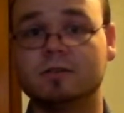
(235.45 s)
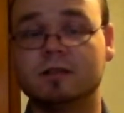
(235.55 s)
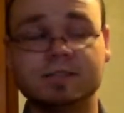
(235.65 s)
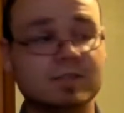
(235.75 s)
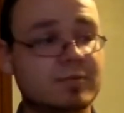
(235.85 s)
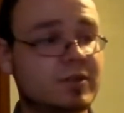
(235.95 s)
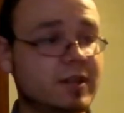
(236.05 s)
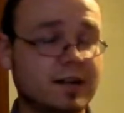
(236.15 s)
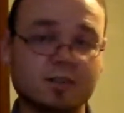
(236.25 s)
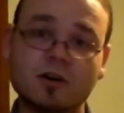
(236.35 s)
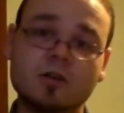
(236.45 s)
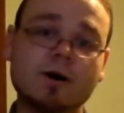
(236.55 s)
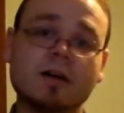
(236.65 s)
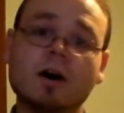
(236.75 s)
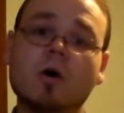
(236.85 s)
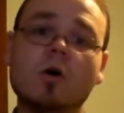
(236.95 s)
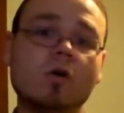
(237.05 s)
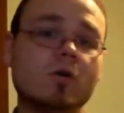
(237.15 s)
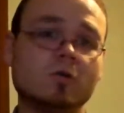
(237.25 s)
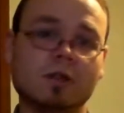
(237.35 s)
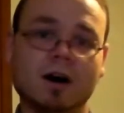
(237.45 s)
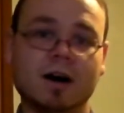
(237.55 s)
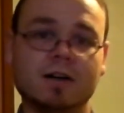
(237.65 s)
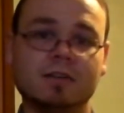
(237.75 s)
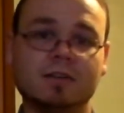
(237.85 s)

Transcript: That's something that I talk about a whole lot,